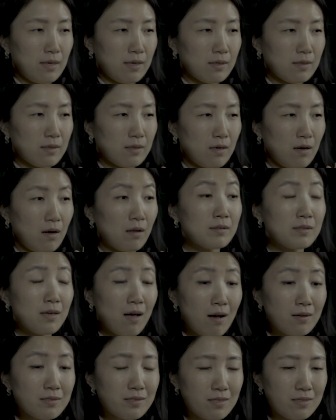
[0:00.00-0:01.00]
like
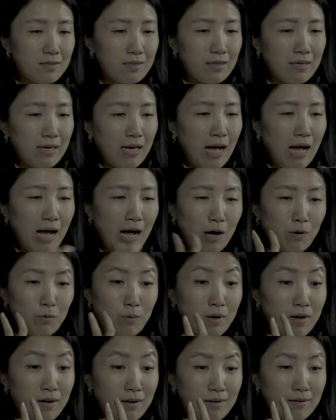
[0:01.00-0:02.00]
unconsciously
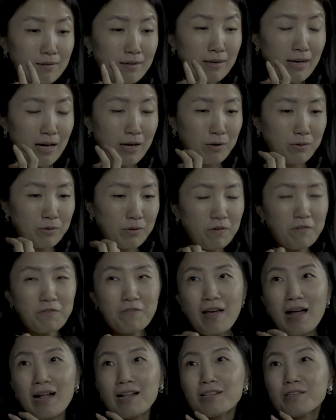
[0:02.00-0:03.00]
our I don't know
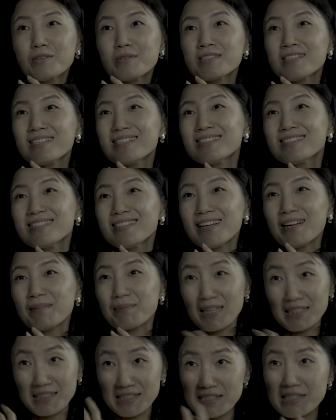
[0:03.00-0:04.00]
value
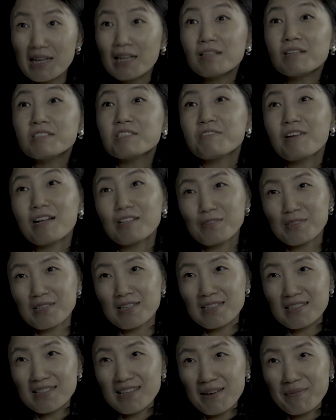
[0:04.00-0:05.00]
system, like designer's value
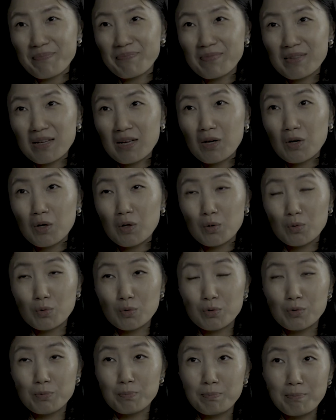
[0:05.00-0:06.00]
system,
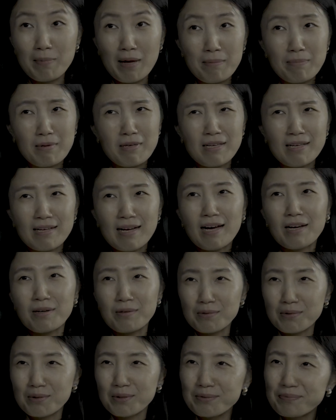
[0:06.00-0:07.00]
would maybe
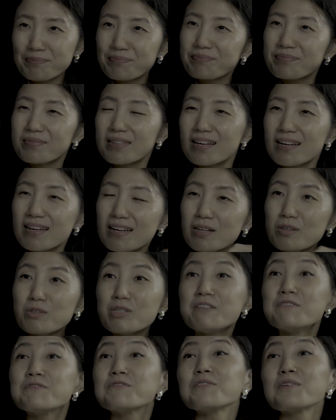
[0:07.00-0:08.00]
I don't know
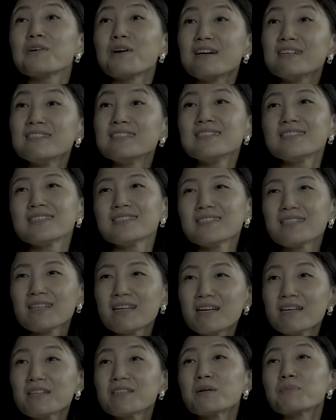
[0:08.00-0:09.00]
influence
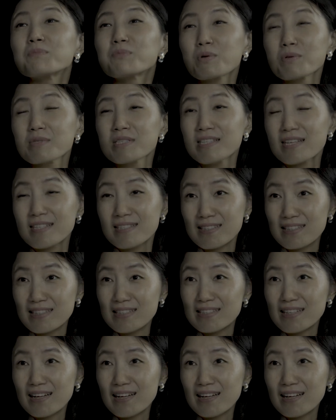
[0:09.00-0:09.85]
the process